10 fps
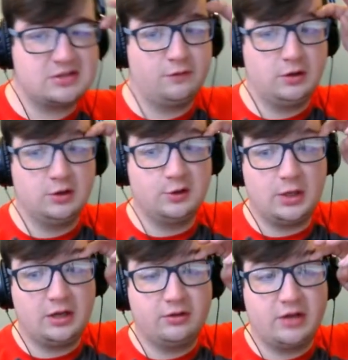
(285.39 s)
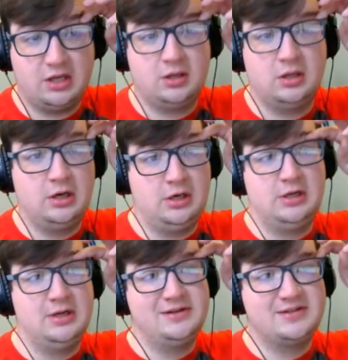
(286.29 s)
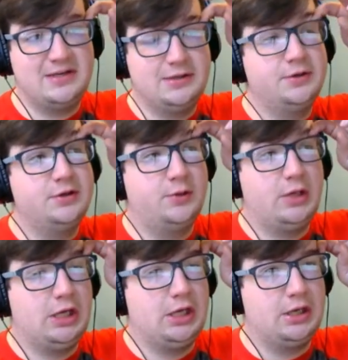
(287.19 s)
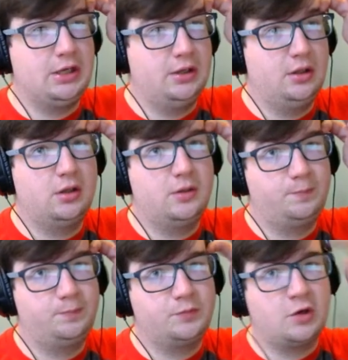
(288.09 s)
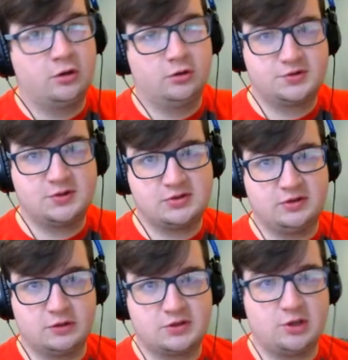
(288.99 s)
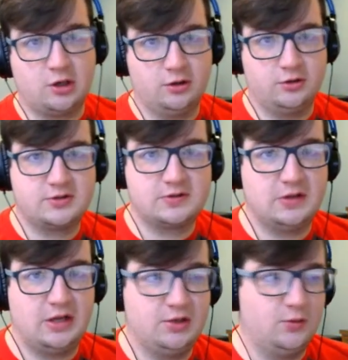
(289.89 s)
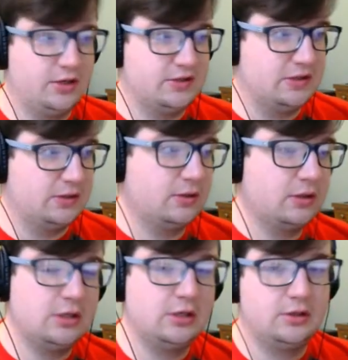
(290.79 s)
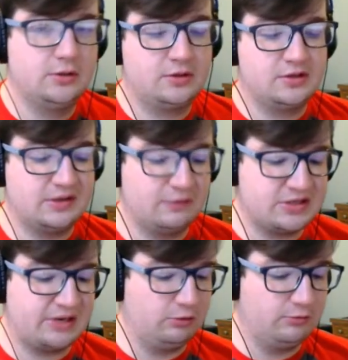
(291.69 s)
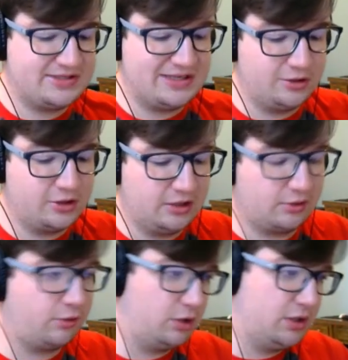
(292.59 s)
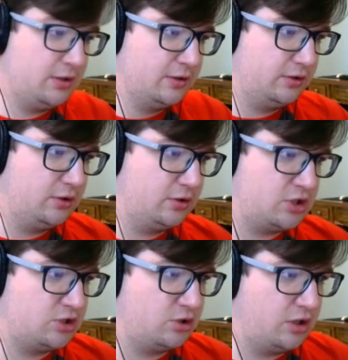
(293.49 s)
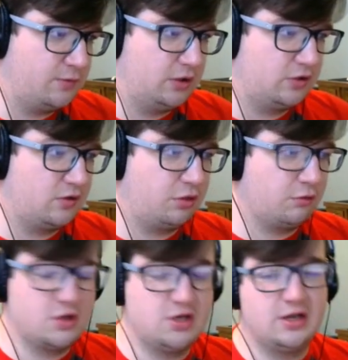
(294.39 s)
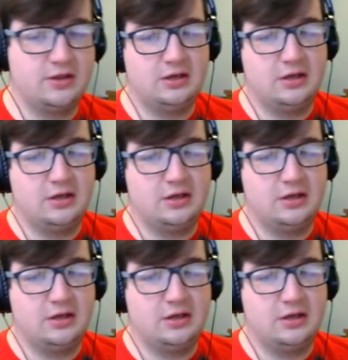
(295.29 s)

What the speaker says: So if you're doing, like, say you're doing Heart Gold Soul Silver starters, and you want to, because every time you reset you're getting 3, you can change your increment to 3, and then